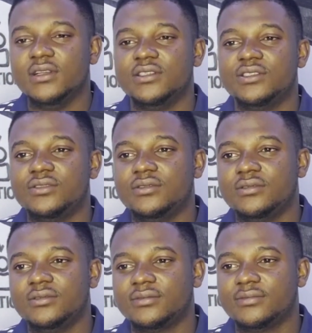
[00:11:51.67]

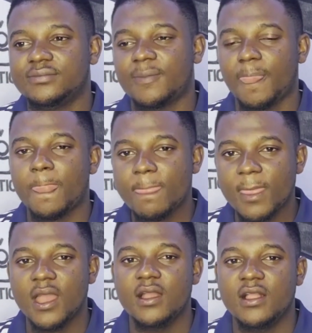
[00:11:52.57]
So
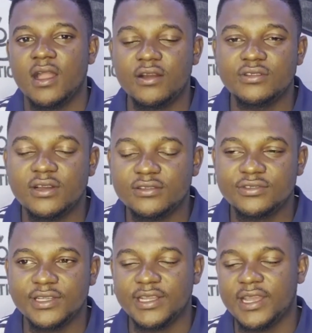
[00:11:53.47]
I want to
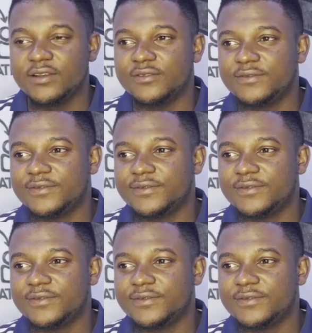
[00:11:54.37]
kind of